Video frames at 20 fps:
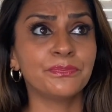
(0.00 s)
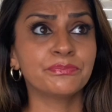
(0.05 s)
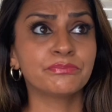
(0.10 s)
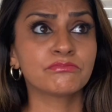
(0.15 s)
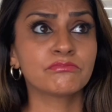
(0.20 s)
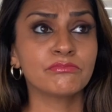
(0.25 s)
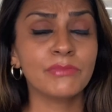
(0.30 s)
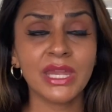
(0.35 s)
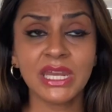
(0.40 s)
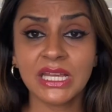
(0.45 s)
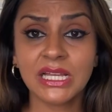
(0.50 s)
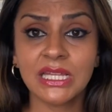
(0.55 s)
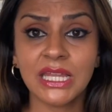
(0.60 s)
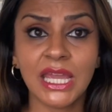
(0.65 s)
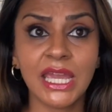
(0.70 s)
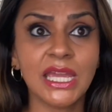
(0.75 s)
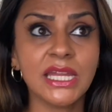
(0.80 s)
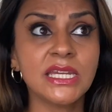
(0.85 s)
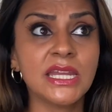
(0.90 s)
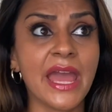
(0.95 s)
medical
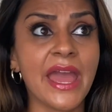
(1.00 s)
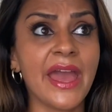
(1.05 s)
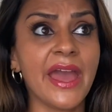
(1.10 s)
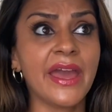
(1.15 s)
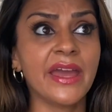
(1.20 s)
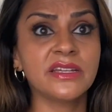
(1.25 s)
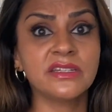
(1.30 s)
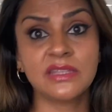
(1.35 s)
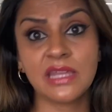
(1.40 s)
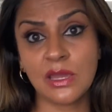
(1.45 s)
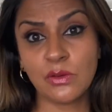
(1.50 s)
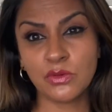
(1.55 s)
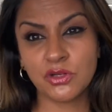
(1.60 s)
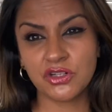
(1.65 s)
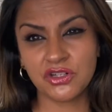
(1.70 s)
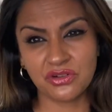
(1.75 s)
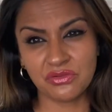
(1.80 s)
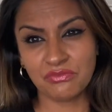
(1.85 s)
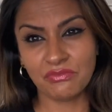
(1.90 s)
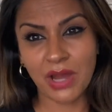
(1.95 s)
aid, and they would
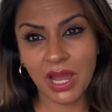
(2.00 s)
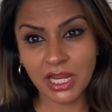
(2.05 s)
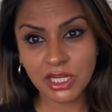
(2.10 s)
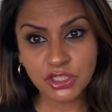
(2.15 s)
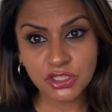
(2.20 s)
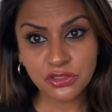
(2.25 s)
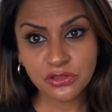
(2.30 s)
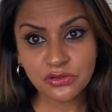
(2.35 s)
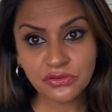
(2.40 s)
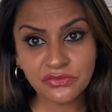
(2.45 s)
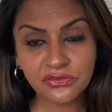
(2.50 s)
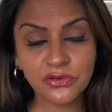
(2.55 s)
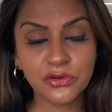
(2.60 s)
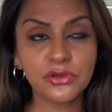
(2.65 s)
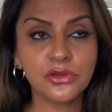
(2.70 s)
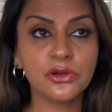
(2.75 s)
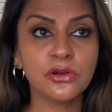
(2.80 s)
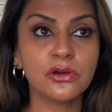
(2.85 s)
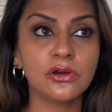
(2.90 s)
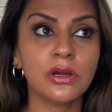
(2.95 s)
remind you for
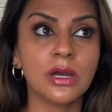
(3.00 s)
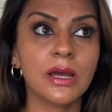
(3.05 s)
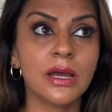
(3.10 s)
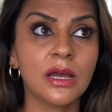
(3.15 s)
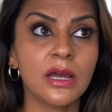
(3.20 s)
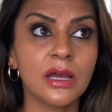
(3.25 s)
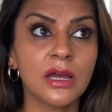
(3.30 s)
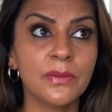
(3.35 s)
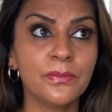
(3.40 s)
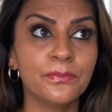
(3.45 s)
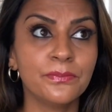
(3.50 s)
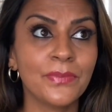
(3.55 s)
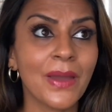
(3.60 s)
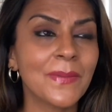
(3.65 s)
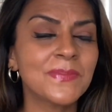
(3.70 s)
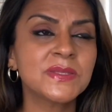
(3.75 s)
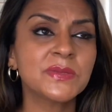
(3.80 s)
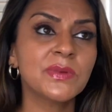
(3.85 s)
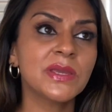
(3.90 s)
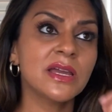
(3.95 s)
your pap
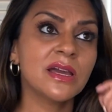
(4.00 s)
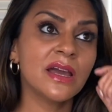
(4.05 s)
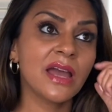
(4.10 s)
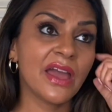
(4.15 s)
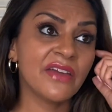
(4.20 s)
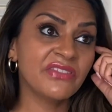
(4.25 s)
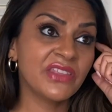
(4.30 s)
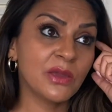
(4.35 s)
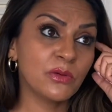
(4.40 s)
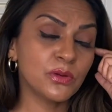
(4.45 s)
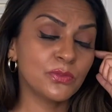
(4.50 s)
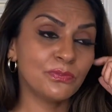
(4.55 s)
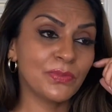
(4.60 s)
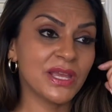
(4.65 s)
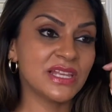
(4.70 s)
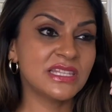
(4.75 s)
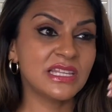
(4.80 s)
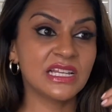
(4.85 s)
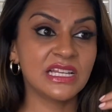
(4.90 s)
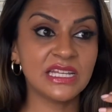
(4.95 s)
smear, and they would
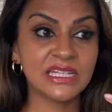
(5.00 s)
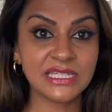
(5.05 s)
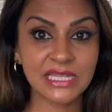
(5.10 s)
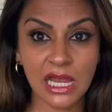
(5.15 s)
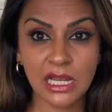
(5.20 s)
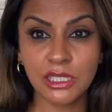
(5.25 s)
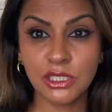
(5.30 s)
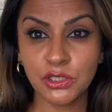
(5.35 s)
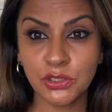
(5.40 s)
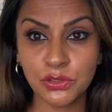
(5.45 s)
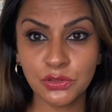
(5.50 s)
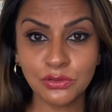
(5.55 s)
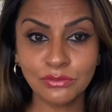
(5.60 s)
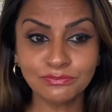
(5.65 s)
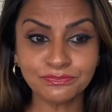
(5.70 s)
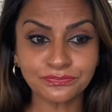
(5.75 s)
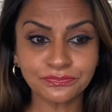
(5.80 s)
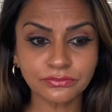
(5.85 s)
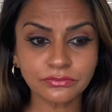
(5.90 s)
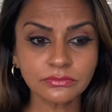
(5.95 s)
basically tell you
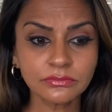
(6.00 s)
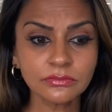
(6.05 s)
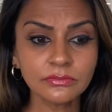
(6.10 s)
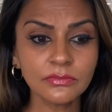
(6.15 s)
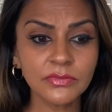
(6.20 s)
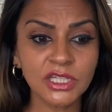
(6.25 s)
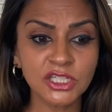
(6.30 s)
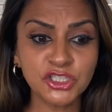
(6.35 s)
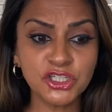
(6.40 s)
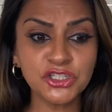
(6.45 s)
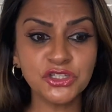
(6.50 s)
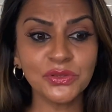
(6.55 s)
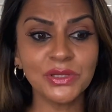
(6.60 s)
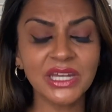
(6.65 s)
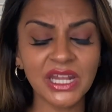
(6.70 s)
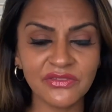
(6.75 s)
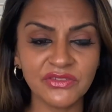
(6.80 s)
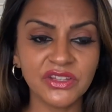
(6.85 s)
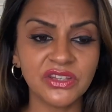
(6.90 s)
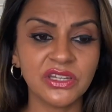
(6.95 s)
to do it
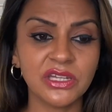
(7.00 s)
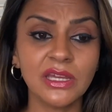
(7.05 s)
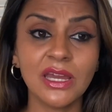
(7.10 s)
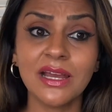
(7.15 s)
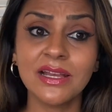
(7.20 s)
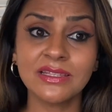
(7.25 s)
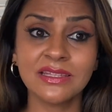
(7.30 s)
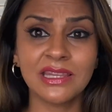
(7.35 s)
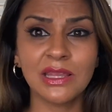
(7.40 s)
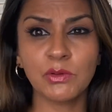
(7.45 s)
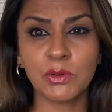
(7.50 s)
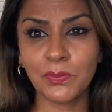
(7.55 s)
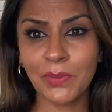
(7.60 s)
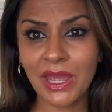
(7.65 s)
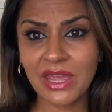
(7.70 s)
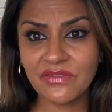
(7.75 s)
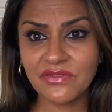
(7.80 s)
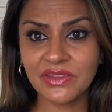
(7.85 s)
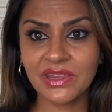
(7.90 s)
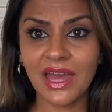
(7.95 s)
every 3 years, and they would
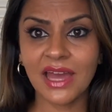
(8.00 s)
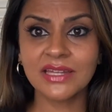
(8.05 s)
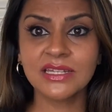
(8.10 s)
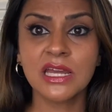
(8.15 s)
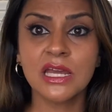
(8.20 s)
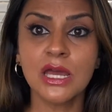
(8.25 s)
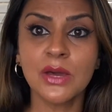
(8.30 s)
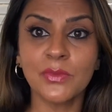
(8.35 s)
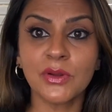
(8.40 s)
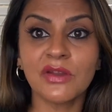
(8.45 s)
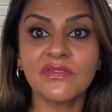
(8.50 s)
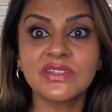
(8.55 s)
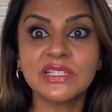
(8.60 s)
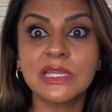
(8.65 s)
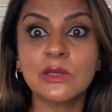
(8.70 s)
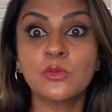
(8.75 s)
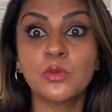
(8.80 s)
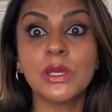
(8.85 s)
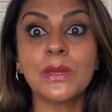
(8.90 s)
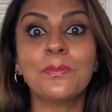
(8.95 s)
pay for that. But obviously
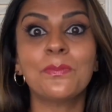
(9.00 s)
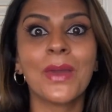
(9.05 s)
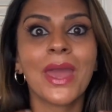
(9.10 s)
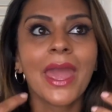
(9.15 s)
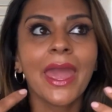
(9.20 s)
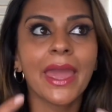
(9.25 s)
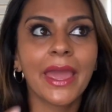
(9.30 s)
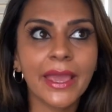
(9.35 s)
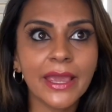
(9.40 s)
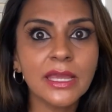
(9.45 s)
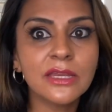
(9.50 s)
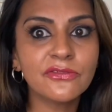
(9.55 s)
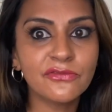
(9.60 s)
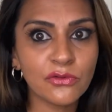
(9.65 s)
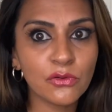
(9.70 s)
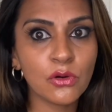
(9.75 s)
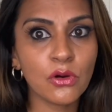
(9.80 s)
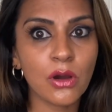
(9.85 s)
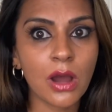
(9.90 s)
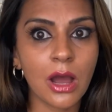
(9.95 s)
we paid
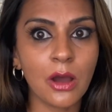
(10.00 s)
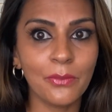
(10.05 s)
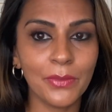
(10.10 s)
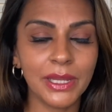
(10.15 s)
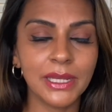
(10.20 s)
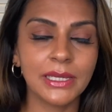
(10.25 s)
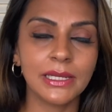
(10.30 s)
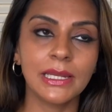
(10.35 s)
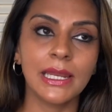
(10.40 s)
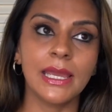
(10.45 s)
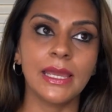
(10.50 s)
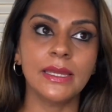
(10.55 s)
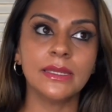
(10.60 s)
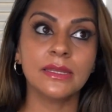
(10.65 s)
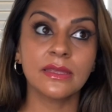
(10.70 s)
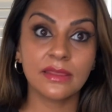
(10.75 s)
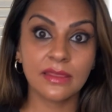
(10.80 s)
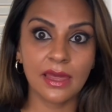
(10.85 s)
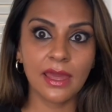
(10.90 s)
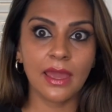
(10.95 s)
for our medical aid
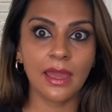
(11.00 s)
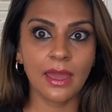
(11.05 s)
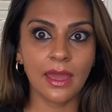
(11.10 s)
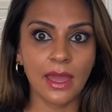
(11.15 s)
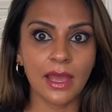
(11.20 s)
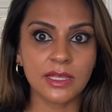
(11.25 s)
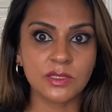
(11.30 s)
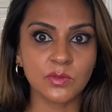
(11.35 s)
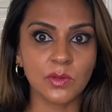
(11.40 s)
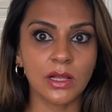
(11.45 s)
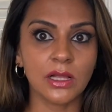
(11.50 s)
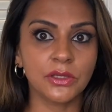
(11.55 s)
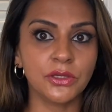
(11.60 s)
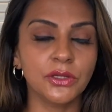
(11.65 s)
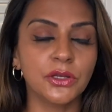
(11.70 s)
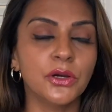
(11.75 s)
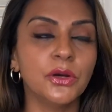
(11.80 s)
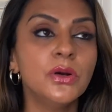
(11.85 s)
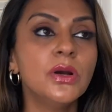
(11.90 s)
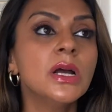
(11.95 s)
there as well,
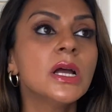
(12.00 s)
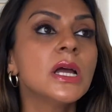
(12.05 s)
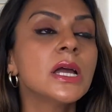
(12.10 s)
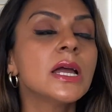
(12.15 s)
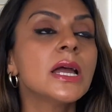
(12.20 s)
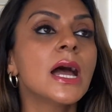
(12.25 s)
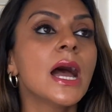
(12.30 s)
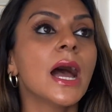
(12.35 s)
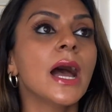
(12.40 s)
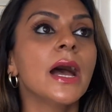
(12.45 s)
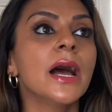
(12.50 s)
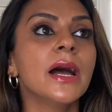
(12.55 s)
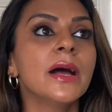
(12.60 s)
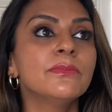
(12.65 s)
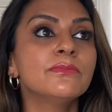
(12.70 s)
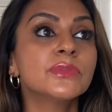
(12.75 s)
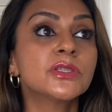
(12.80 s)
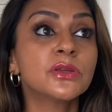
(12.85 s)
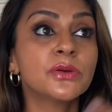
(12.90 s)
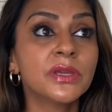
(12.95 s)

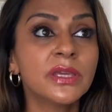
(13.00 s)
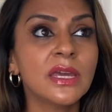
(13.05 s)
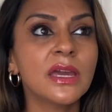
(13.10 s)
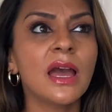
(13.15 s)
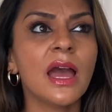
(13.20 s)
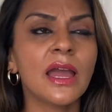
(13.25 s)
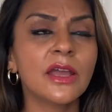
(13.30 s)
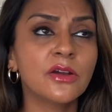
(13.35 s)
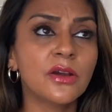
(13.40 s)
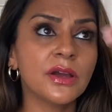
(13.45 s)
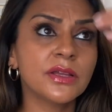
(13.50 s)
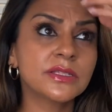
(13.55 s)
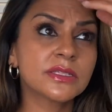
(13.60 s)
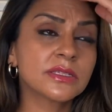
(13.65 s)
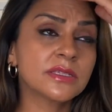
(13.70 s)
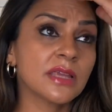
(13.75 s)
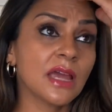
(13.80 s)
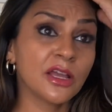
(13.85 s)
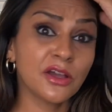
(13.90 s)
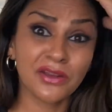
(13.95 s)
so here I got
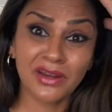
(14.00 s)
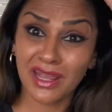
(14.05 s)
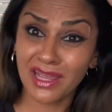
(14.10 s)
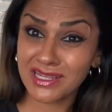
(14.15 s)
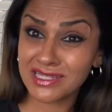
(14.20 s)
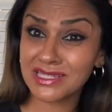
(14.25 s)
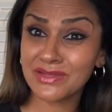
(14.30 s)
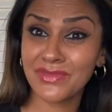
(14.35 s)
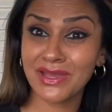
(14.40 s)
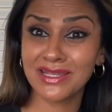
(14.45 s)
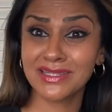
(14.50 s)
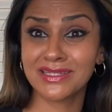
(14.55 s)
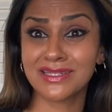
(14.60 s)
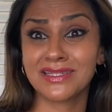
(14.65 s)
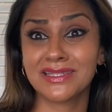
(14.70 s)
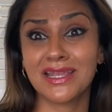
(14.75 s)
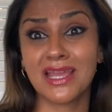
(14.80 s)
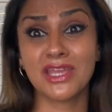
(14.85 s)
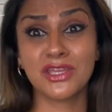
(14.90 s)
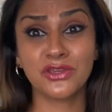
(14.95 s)
an SMS to
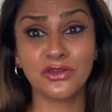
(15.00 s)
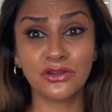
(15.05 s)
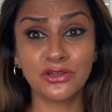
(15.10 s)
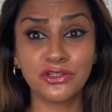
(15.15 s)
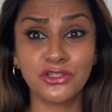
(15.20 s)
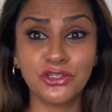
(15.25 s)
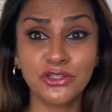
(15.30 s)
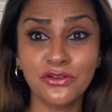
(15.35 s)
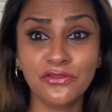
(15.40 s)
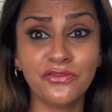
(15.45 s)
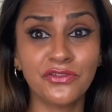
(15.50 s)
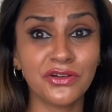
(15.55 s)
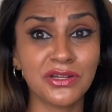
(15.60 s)
say, you're due for a